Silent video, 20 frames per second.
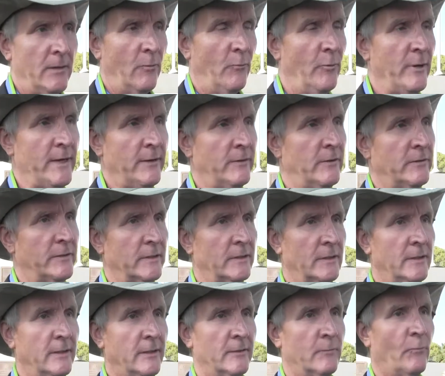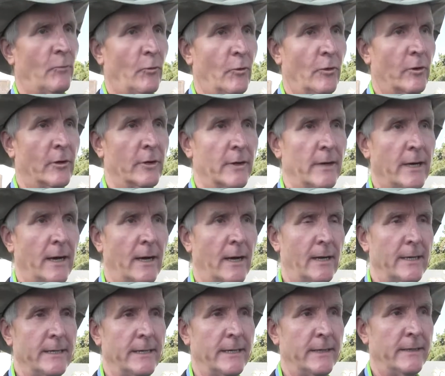We declared war
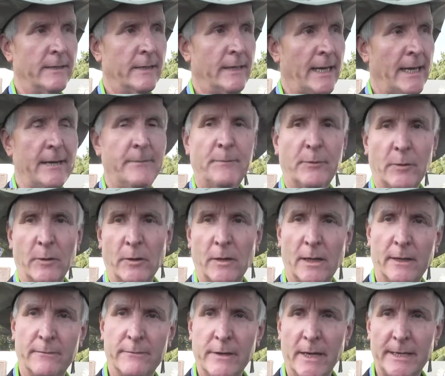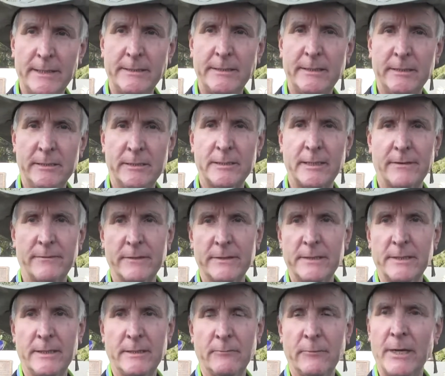in April of
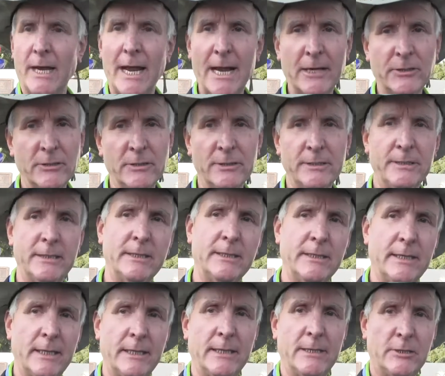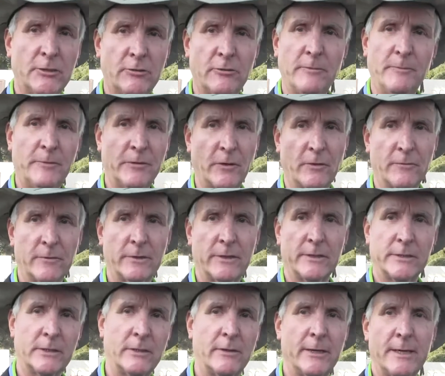1917. We actually didn't get any troops over
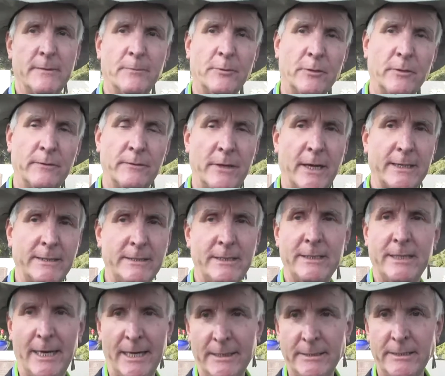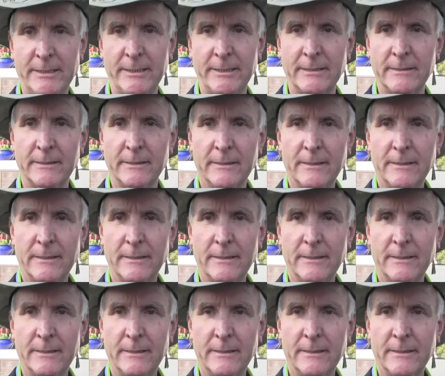there till April of 1918.